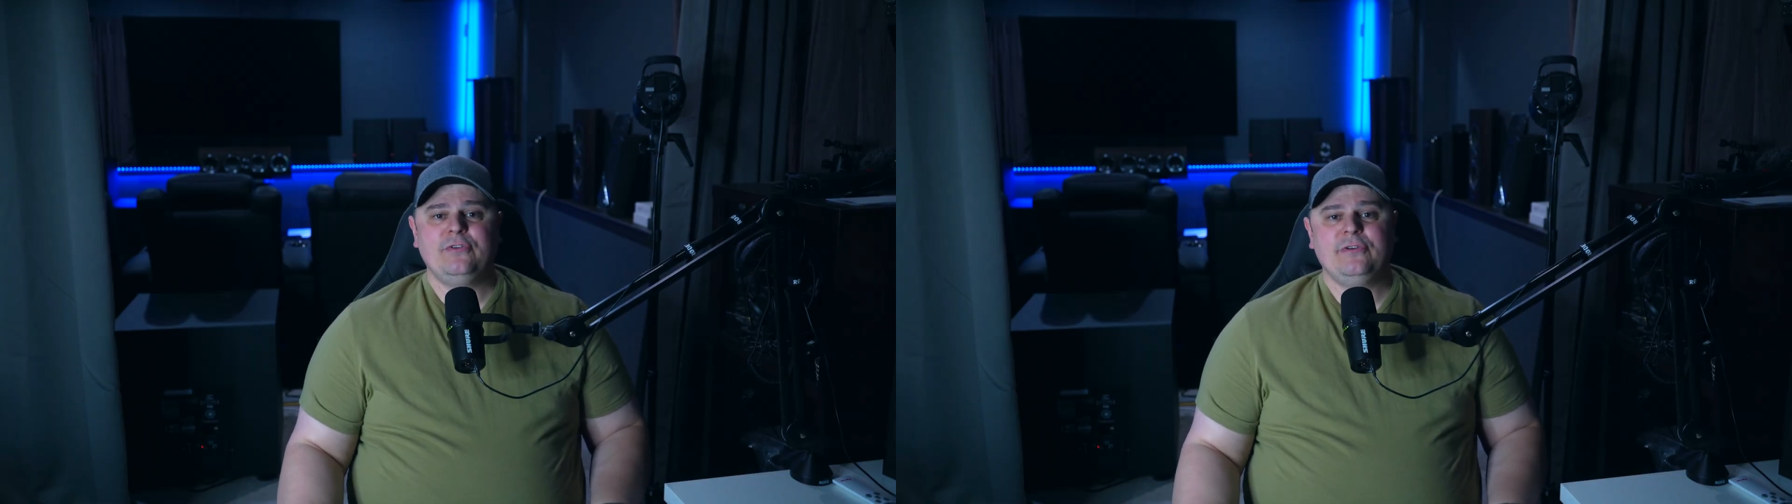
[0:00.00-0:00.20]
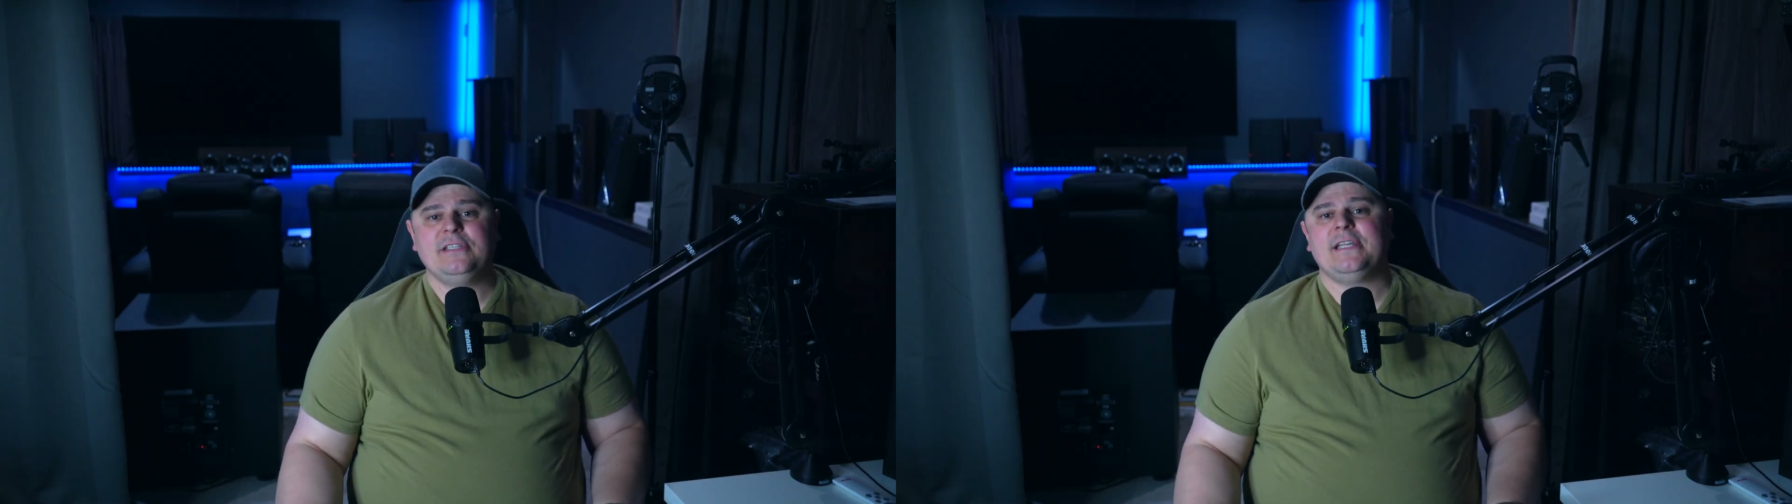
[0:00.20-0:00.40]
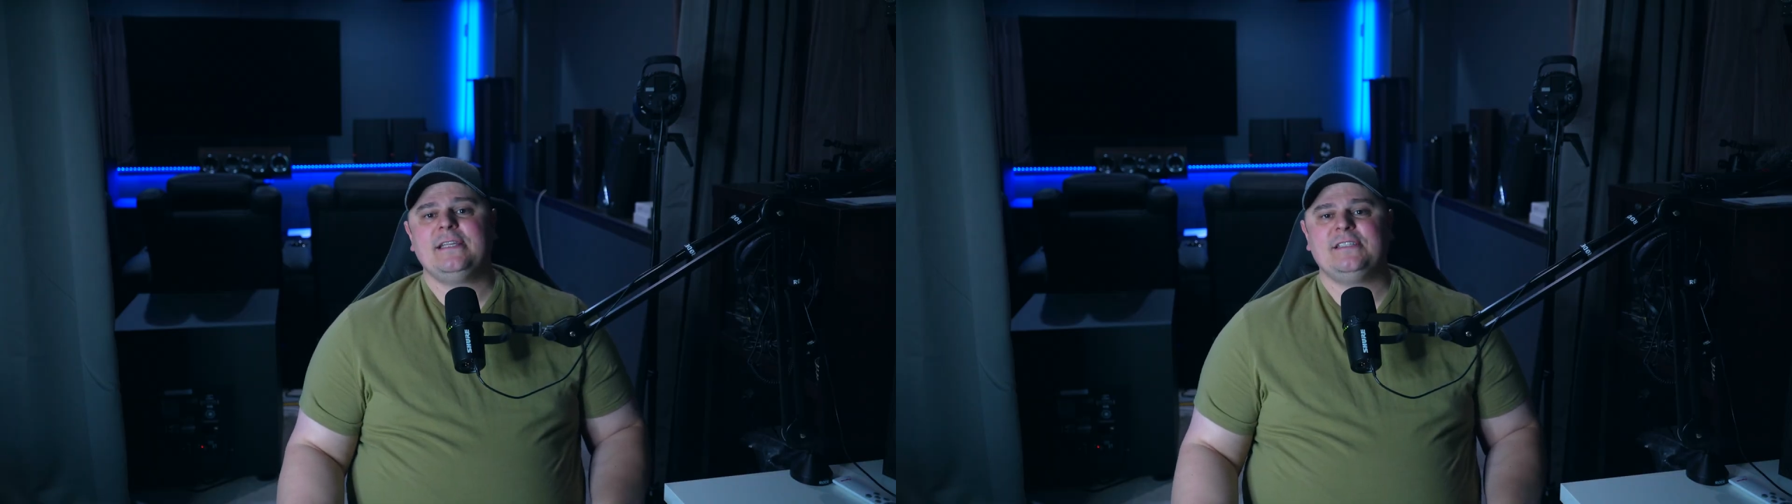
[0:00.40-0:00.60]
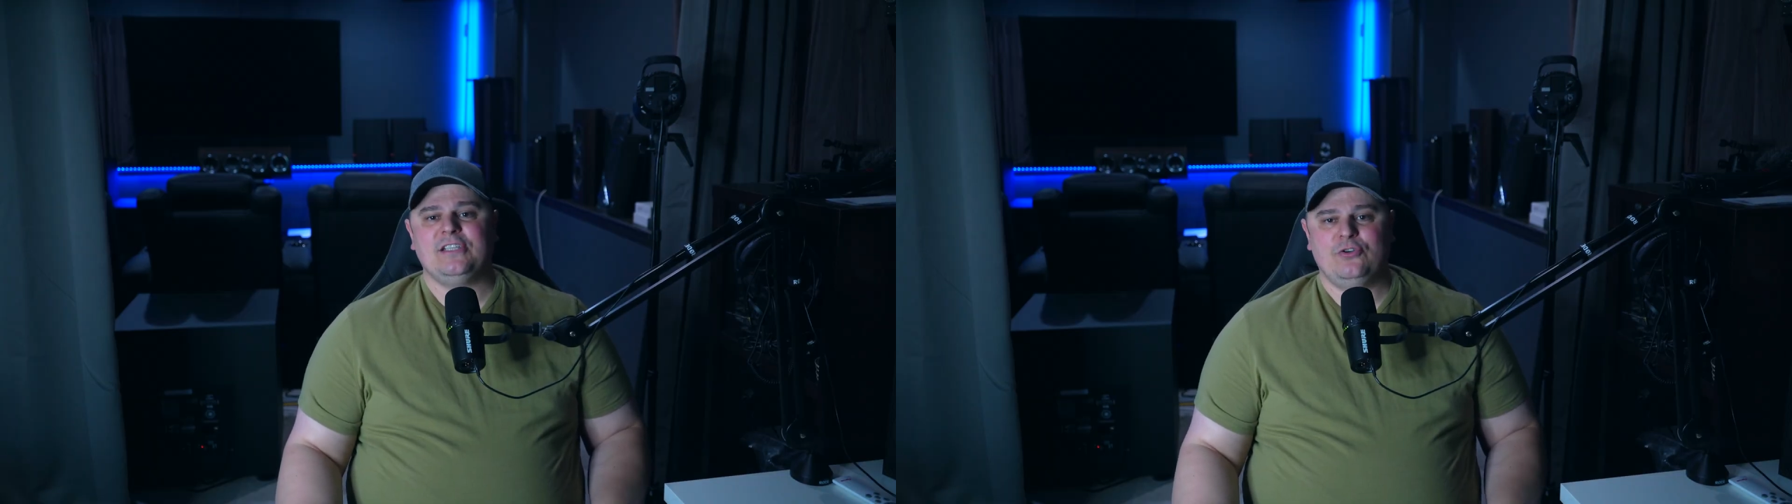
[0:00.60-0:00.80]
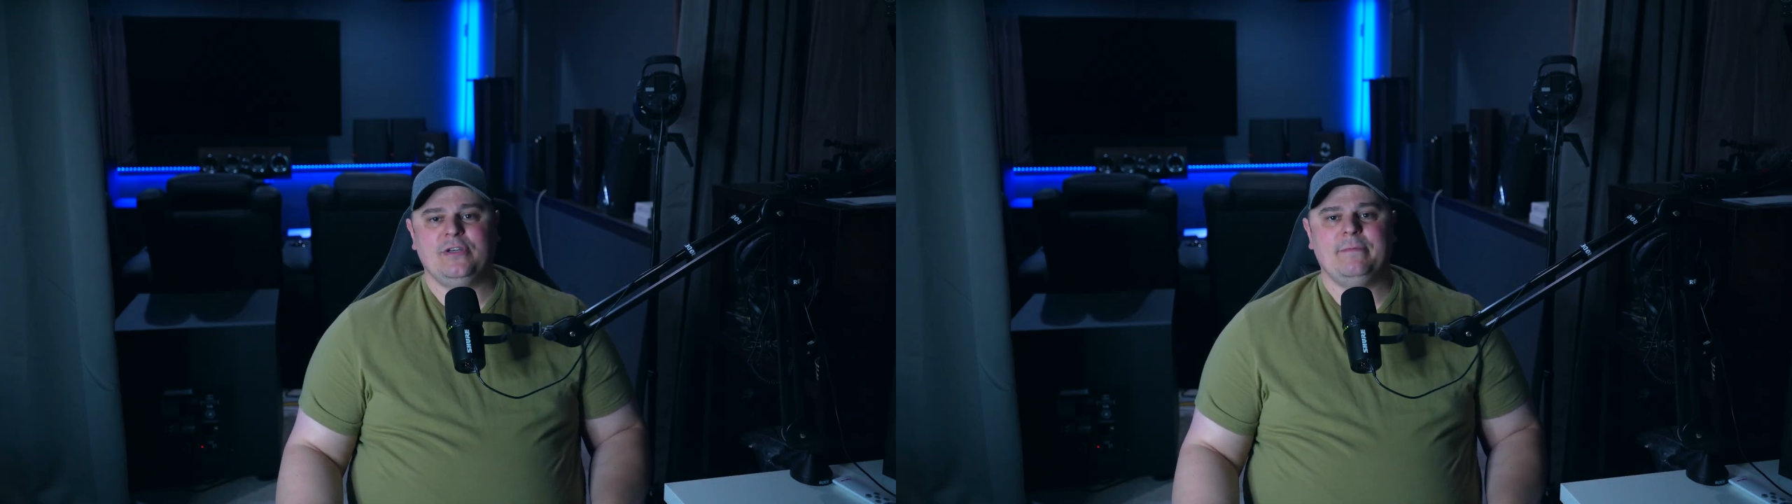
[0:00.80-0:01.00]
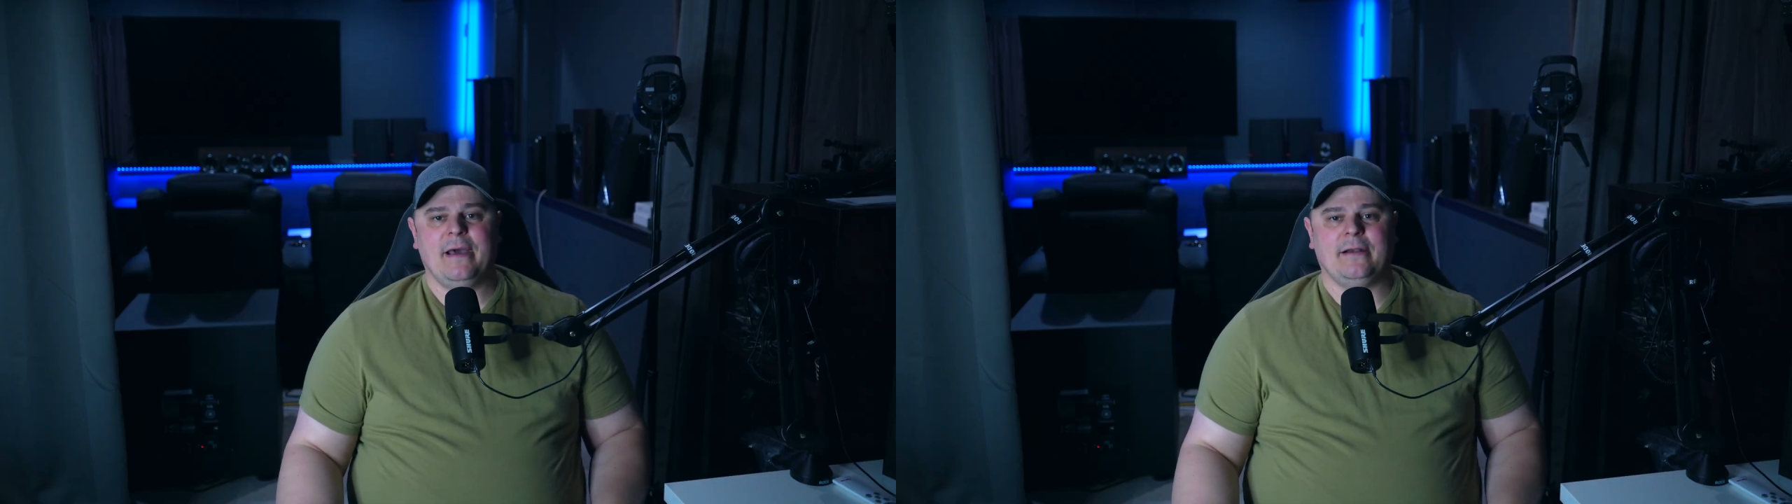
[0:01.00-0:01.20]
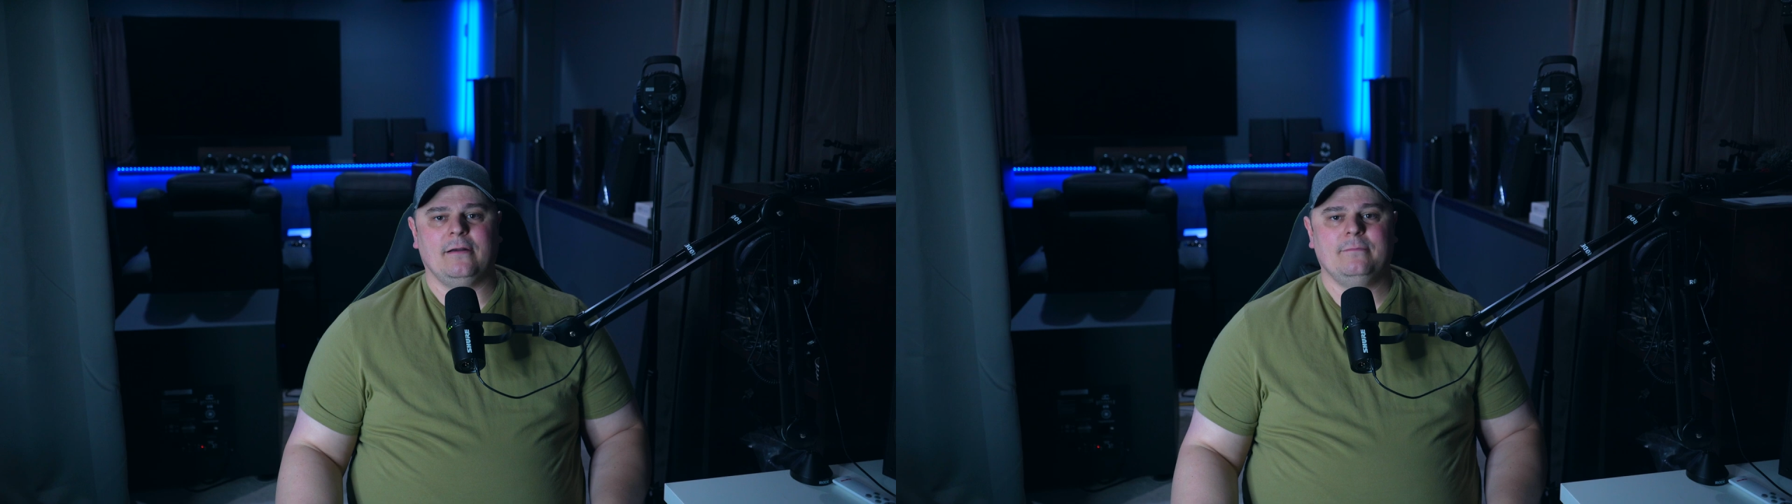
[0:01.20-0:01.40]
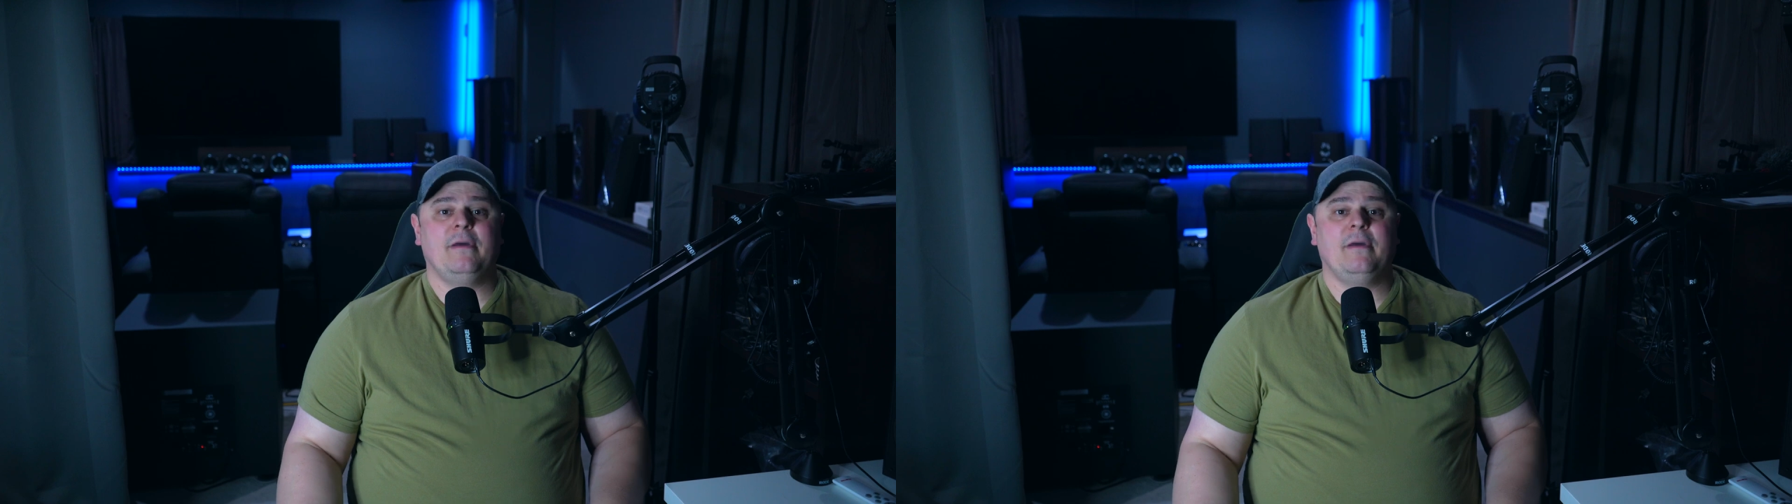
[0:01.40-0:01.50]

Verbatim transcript: units and see who did better.